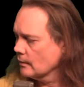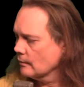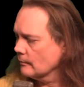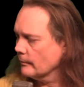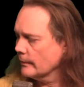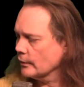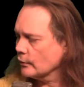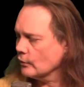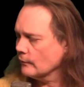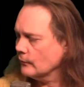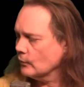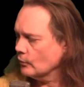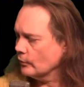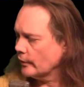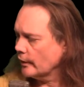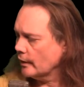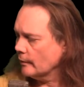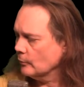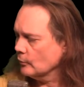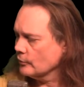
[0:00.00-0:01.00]
Microphone
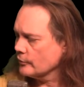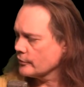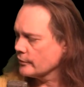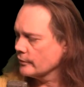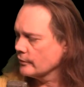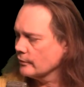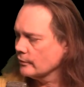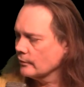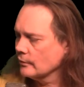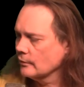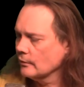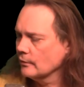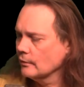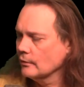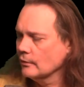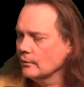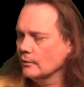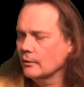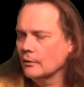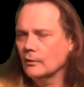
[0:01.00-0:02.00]
cables
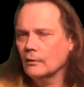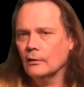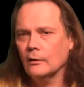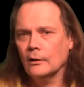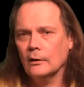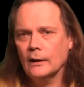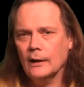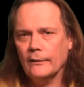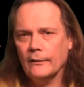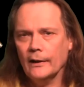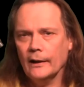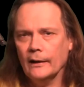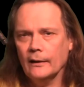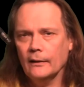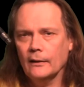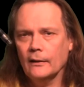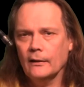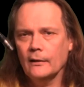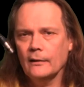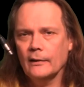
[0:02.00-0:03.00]
look like that.
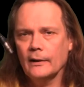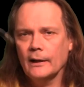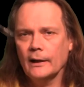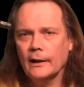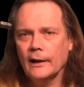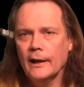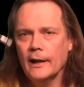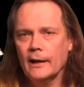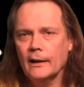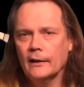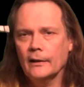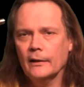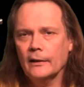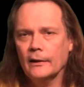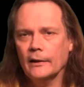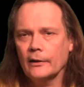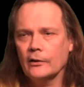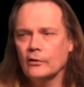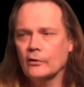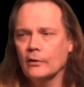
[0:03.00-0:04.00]
They got a Cannon
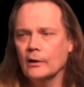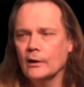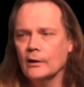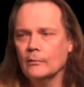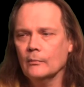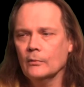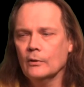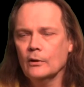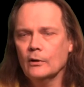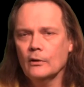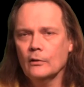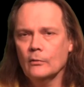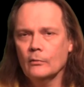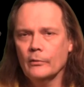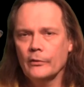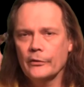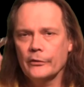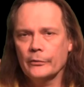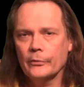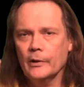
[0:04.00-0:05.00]
connector on them
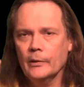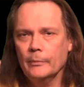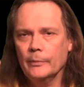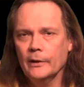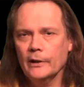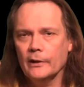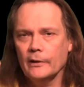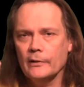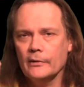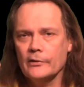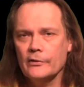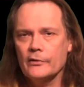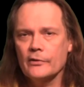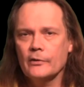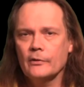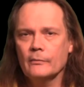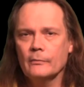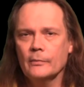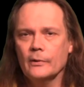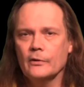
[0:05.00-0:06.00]
with three pins.
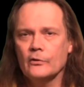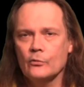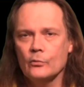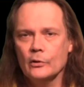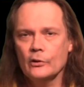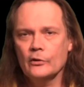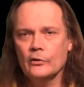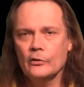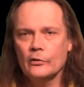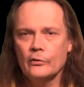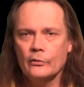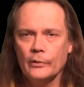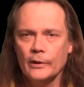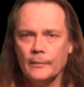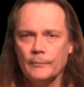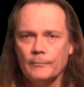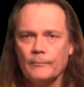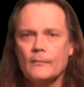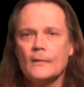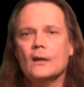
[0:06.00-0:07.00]
Pins one, two,
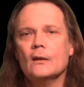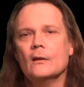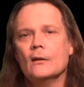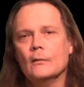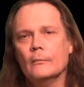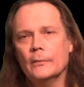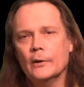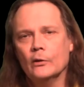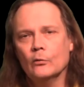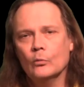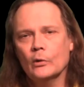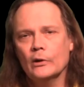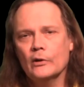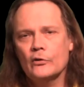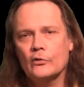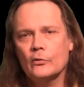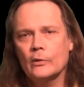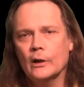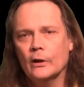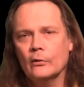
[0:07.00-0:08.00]
three. Pin one
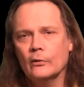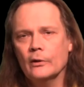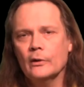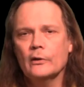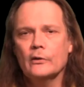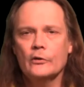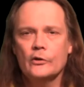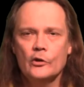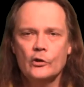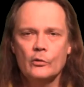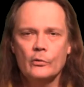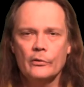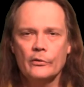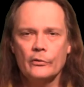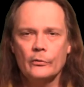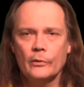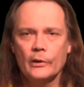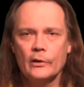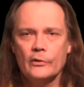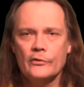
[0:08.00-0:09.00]
is ground, two and
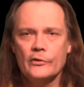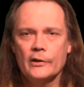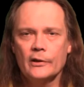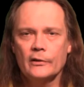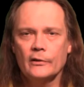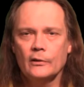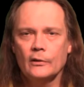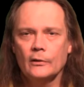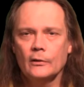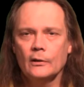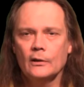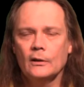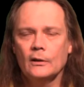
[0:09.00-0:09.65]
three are signal.